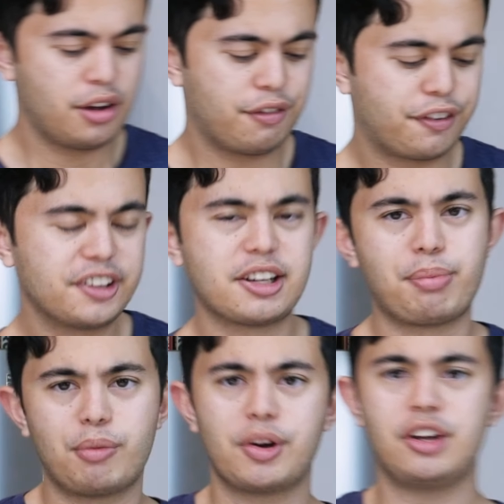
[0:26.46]
First up,
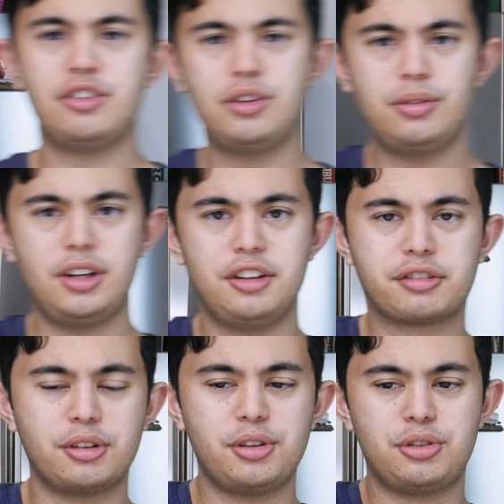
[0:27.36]
what we're going to do is
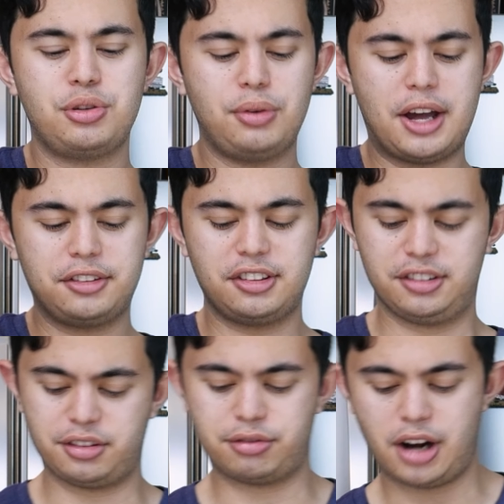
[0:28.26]
we're going to do 2 ounces
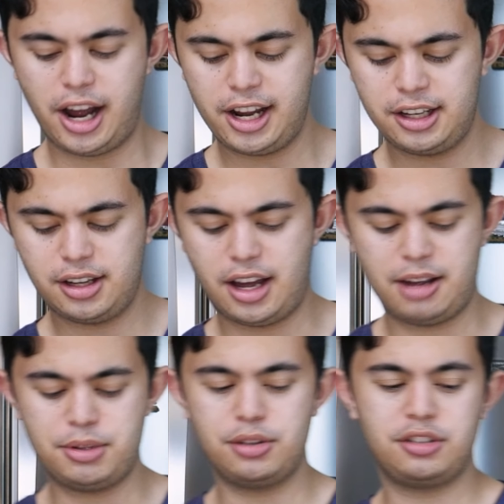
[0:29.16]
of rye. I'm
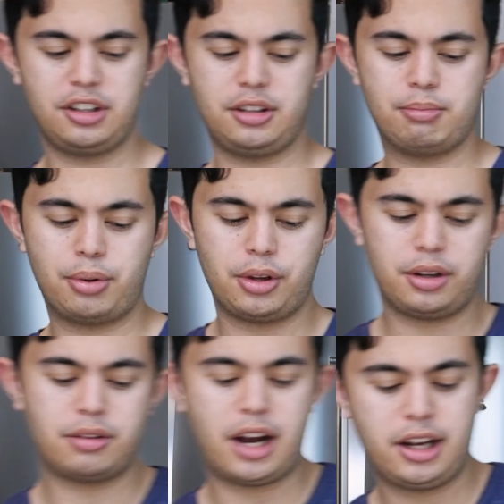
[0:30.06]
using bullet
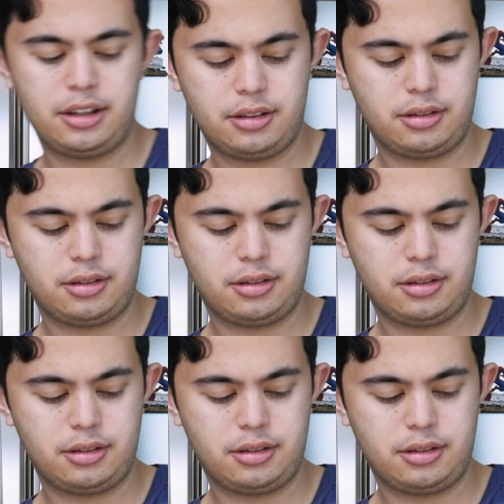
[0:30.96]
rye.